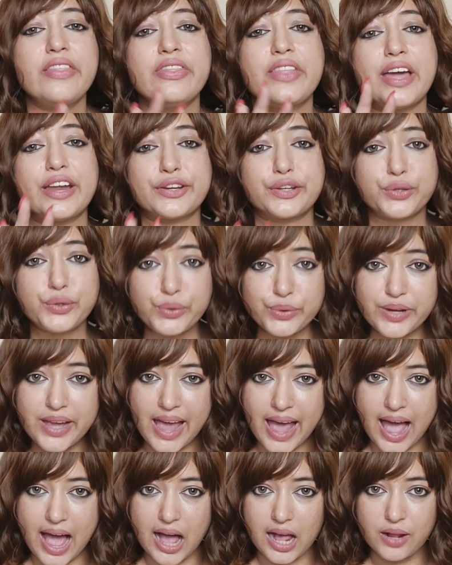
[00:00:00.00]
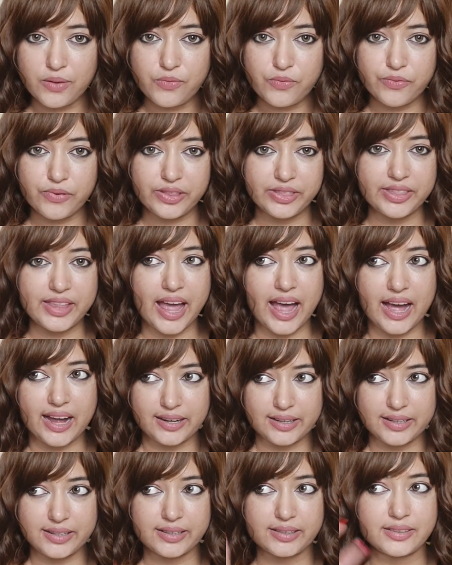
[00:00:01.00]
that could help with
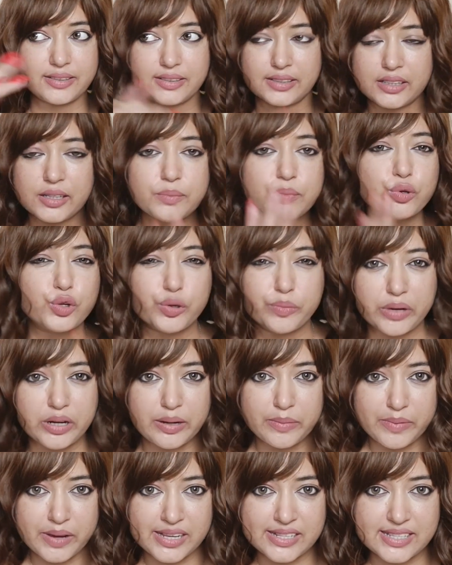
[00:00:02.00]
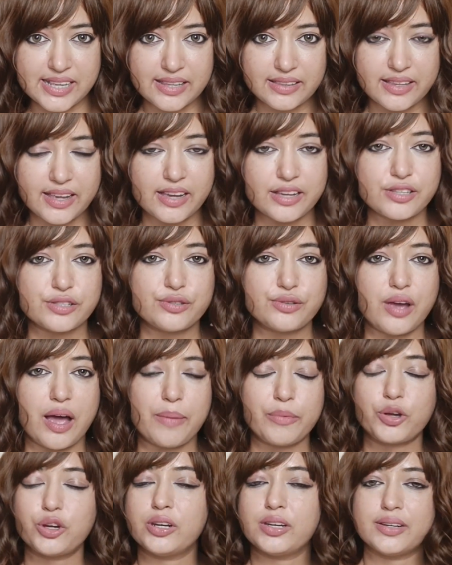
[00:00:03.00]
that pore minimizing thing, so
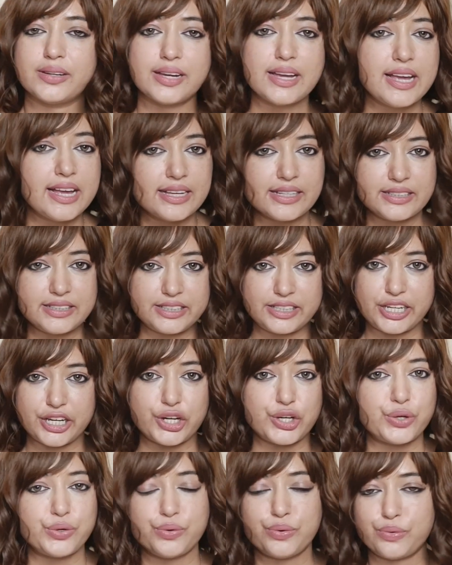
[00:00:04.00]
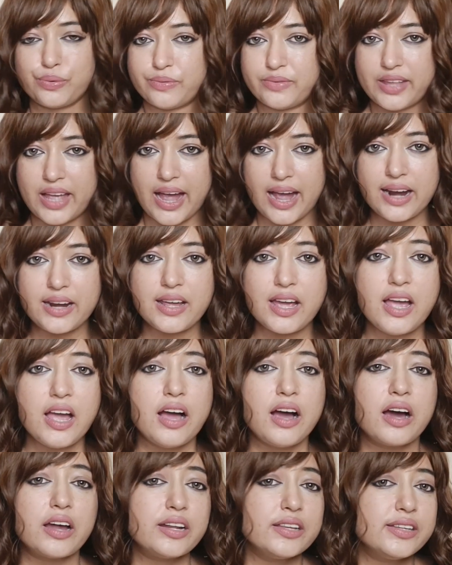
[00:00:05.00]
I'm gonna stick to that.
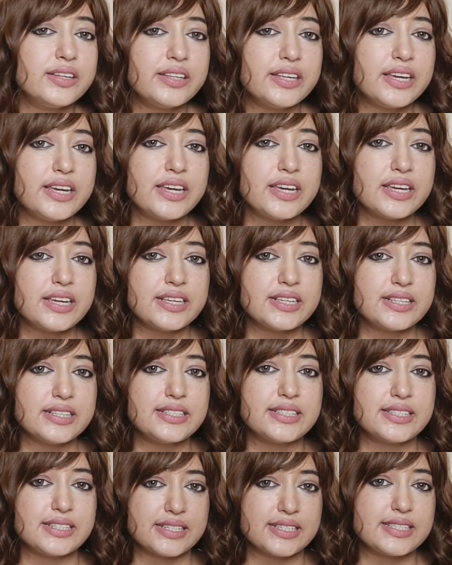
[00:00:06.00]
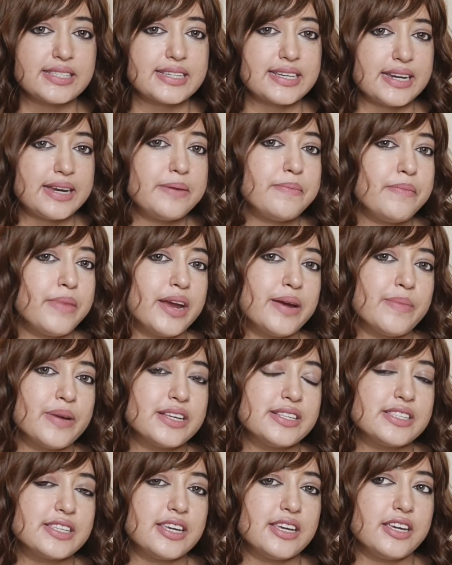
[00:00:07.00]
Another thing is this cream made
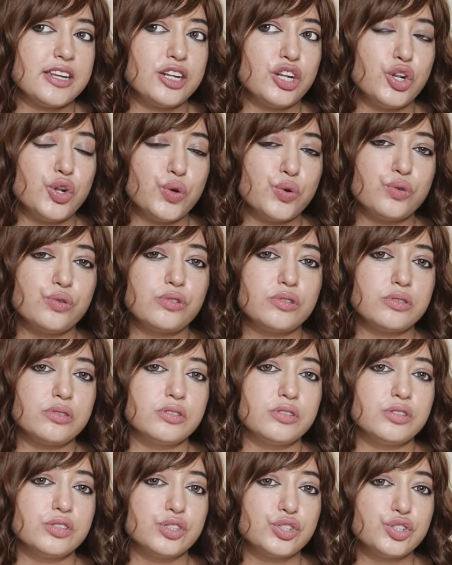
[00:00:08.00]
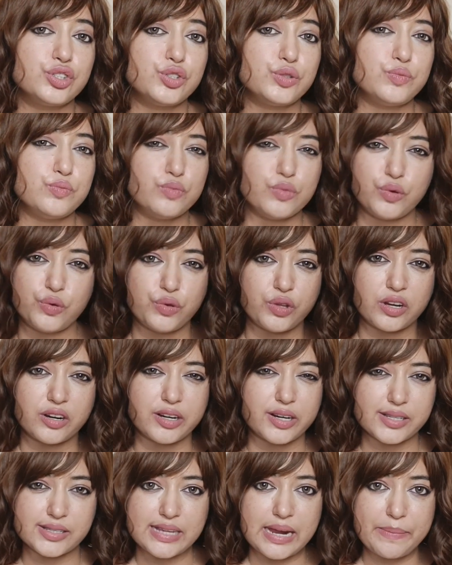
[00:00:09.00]
my skin look smoother.
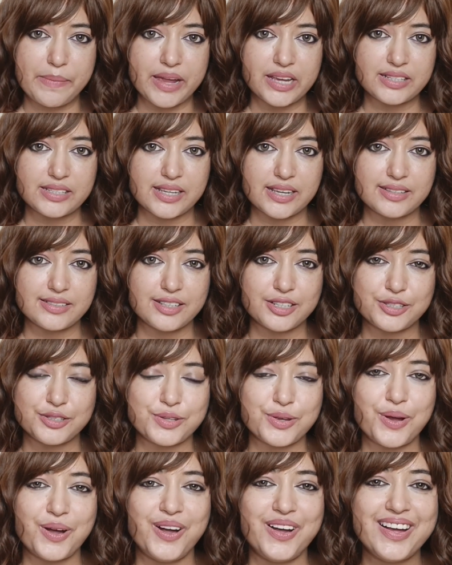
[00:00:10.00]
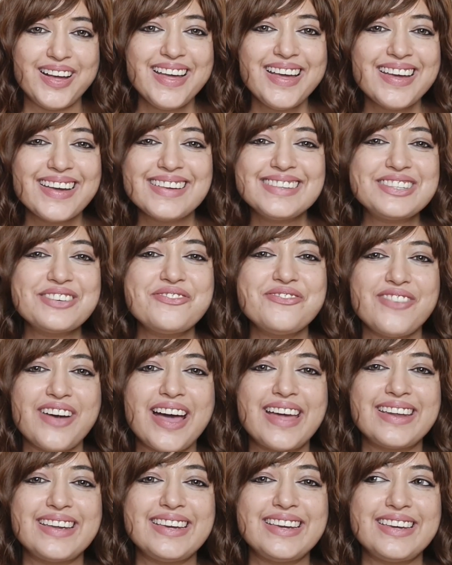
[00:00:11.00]
Does that make sense? So it's a
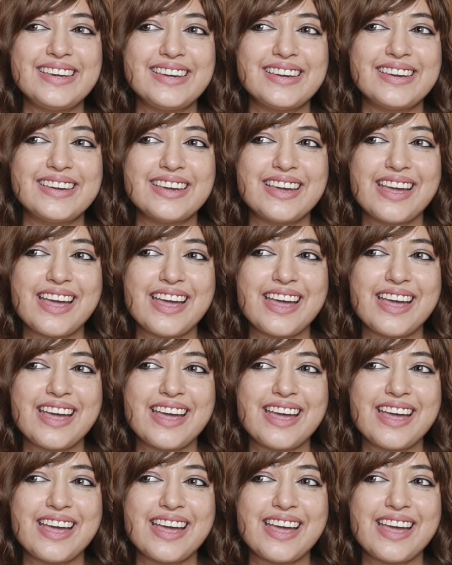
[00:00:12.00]
very